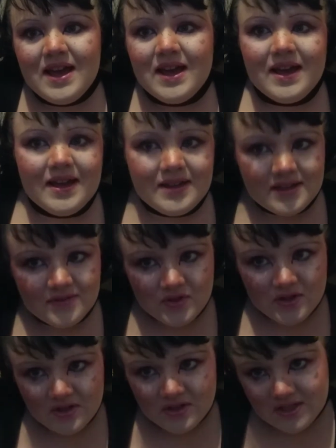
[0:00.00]
And if
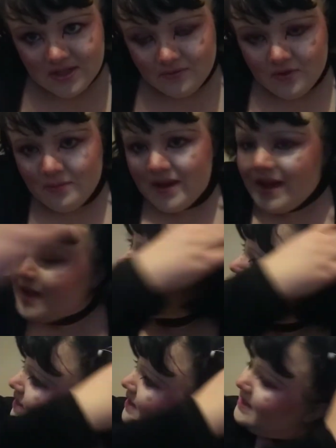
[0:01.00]
you noticed, I've got my
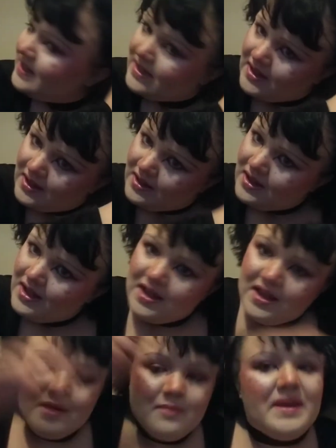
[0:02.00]
hair in these little
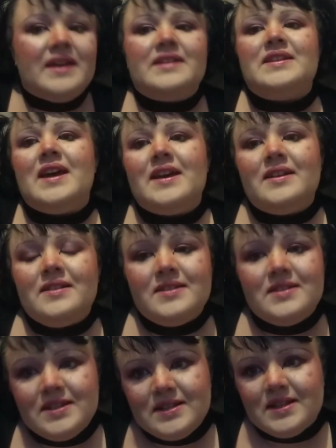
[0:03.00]

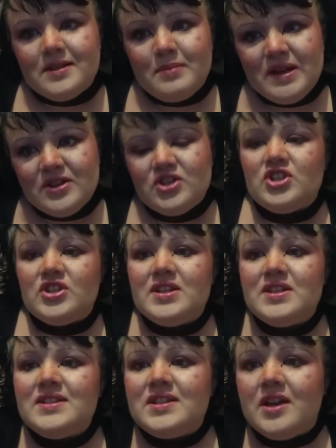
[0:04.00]
pigtails, these little
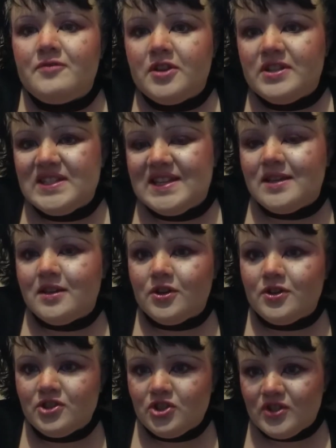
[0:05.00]
bunches. I've noticed
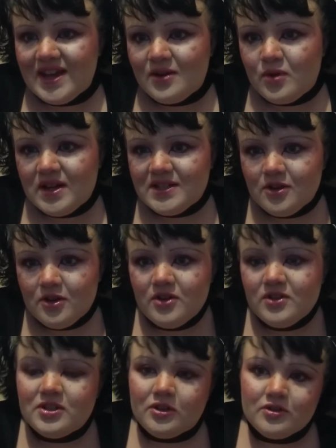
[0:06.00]
e-girls do that quite a
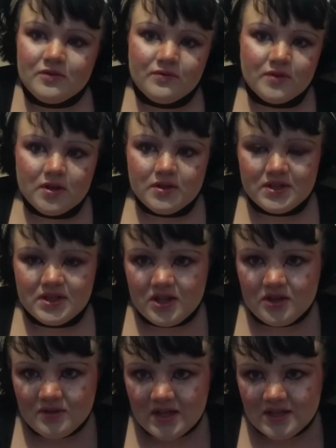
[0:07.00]
lot. A lot of girls at
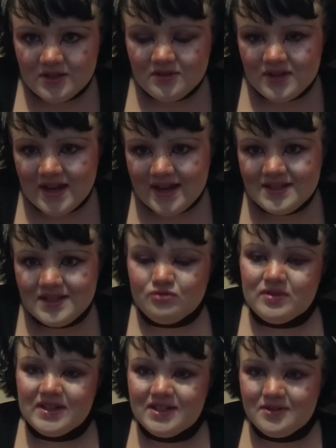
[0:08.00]
uni do that.
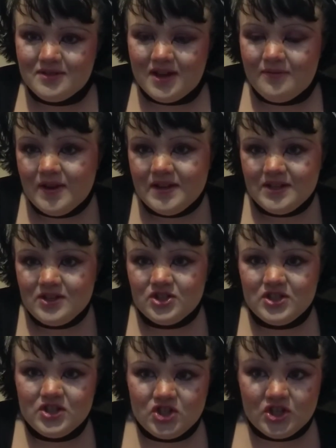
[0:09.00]
It's really, I find it
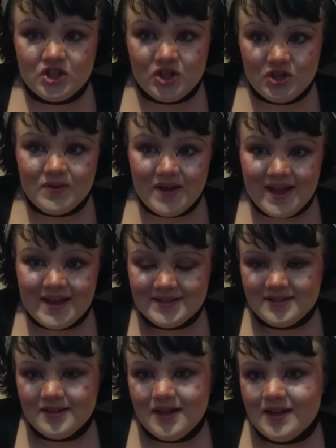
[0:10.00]
just such a cute
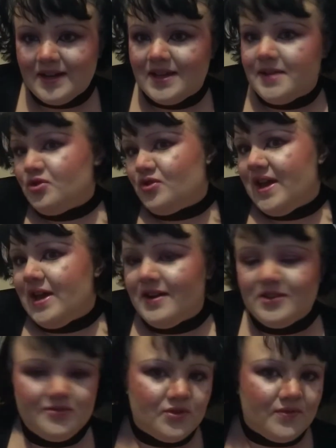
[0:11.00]
hairstyle, and it keeps your hair
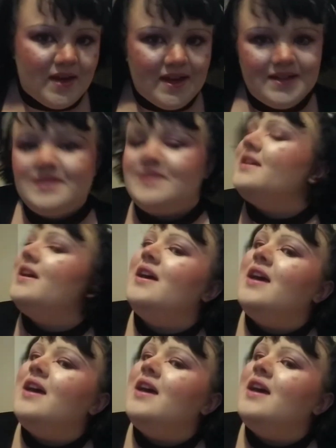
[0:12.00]
out of your face.